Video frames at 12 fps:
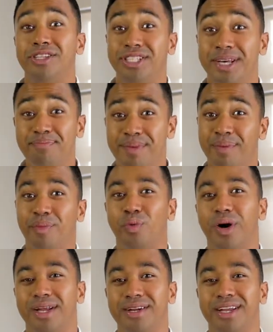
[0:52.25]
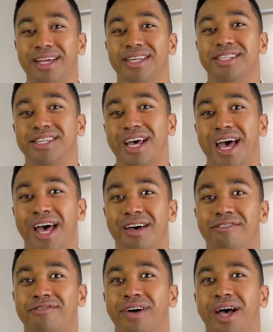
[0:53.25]
tip number 1 is to
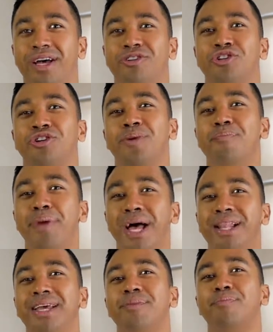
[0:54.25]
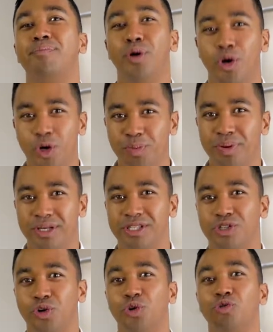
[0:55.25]
have a compelling
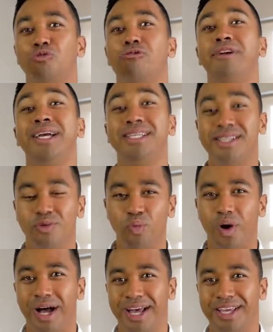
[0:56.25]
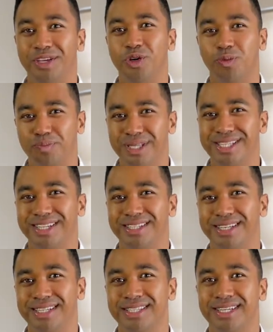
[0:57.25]
purpose or reason why your
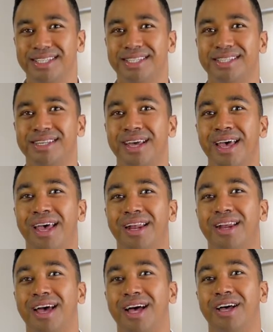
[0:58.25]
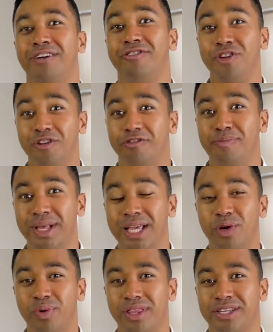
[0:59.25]
business exists. Now, if you're not
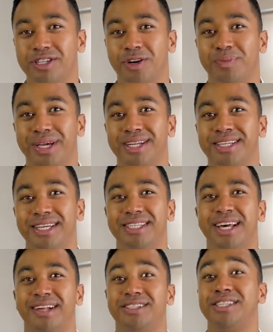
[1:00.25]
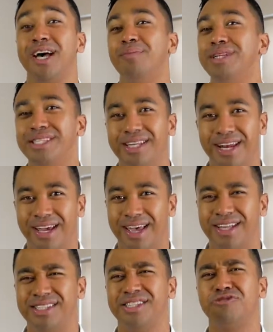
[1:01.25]
familiar with this topic in detail, Simon Sinek
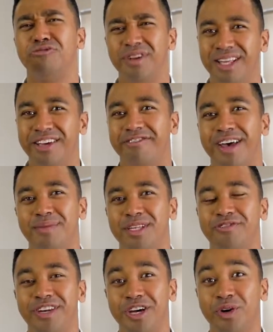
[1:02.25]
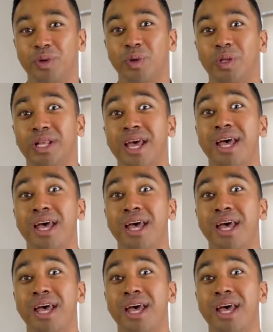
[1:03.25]
has this really famous video called